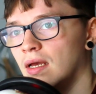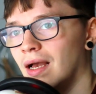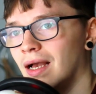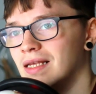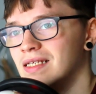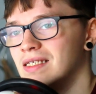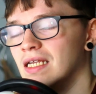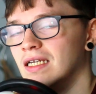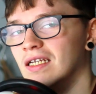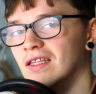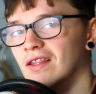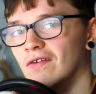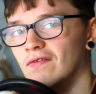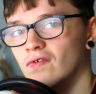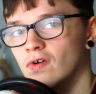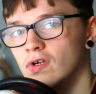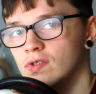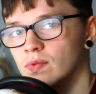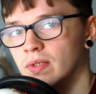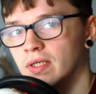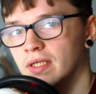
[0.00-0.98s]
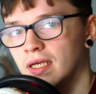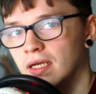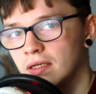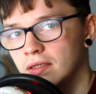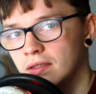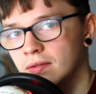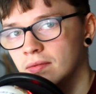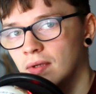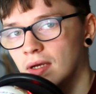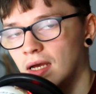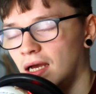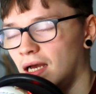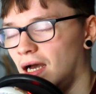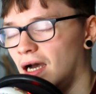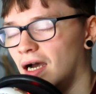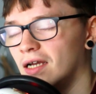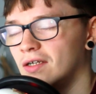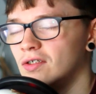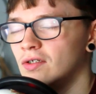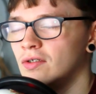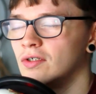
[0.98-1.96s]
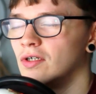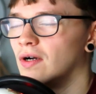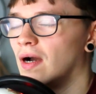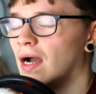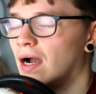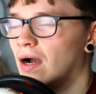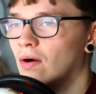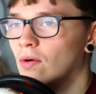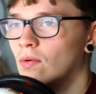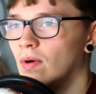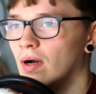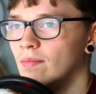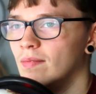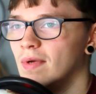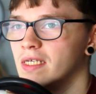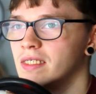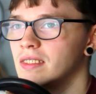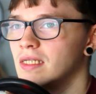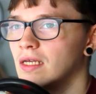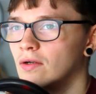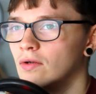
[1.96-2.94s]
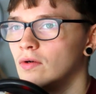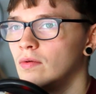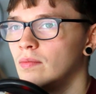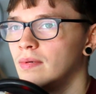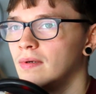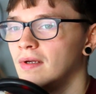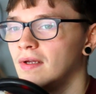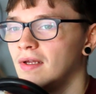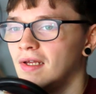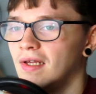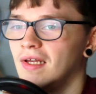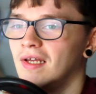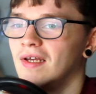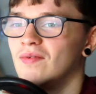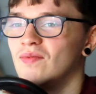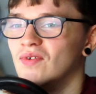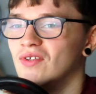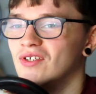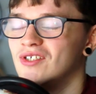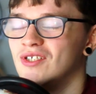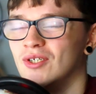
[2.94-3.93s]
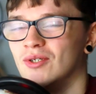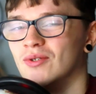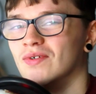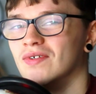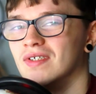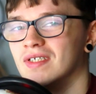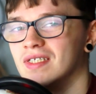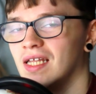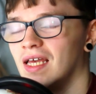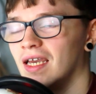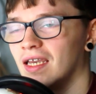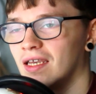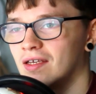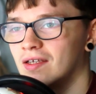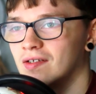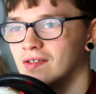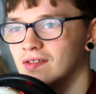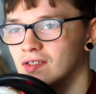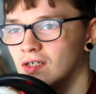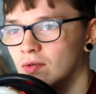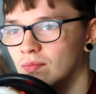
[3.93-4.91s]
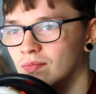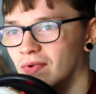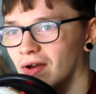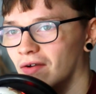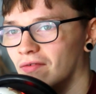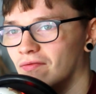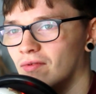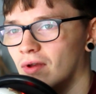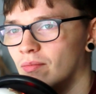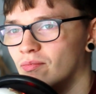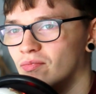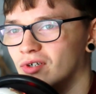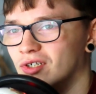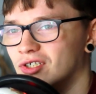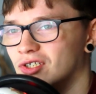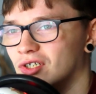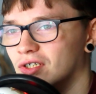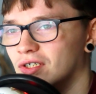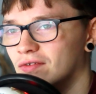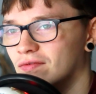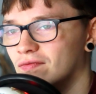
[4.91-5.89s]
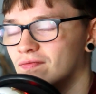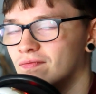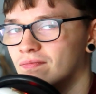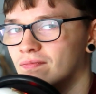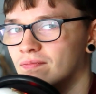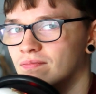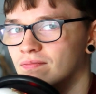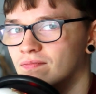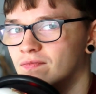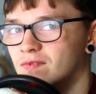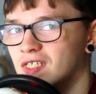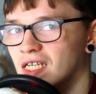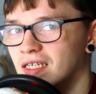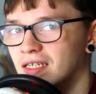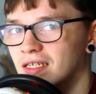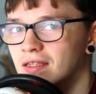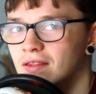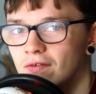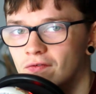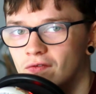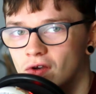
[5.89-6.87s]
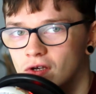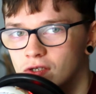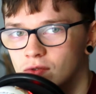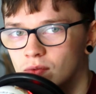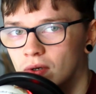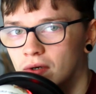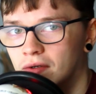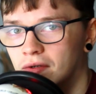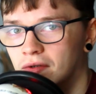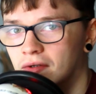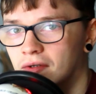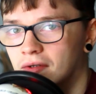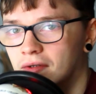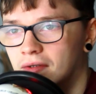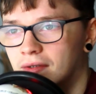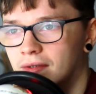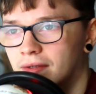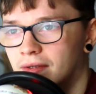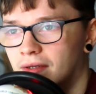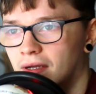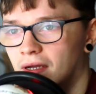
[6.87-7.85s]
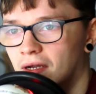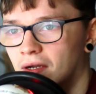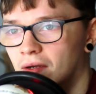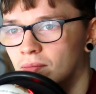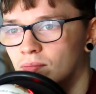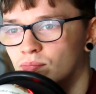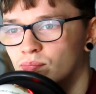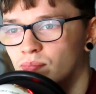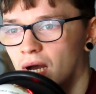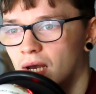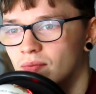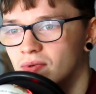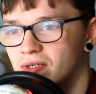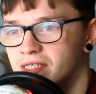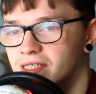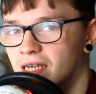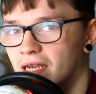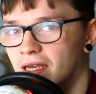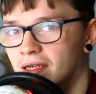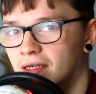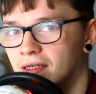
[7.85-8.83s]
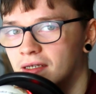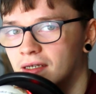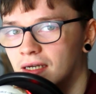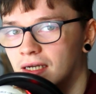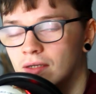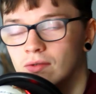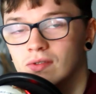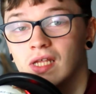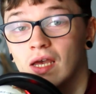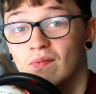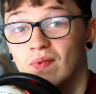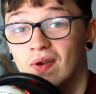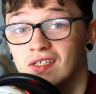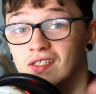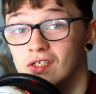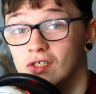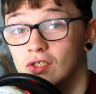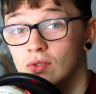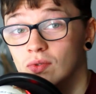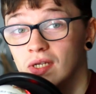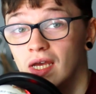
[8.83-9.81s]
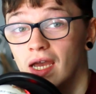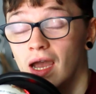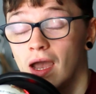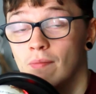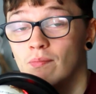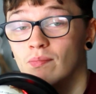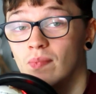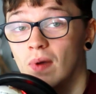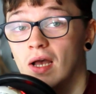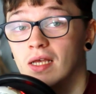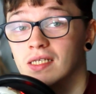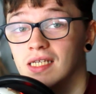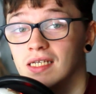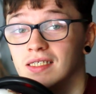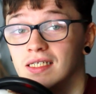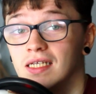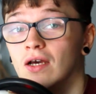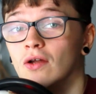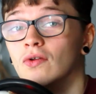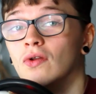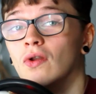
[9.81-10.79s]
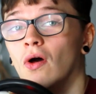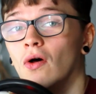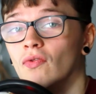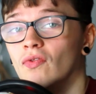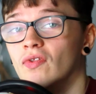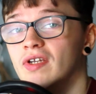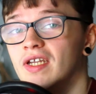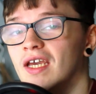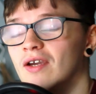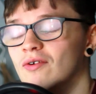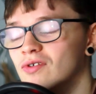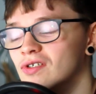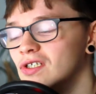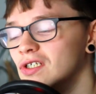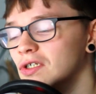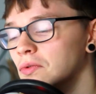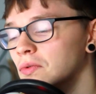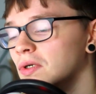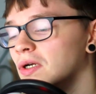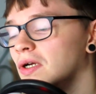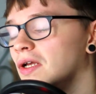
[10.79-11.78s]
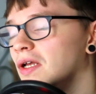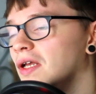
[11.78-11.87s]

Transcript: I sent in the first one again. I don't know how I messed that up, but the tutor was like, Tom, I'm pretty sure you've sent in the first one by mistake. And it was like past the due date. I sent it on the day it was due,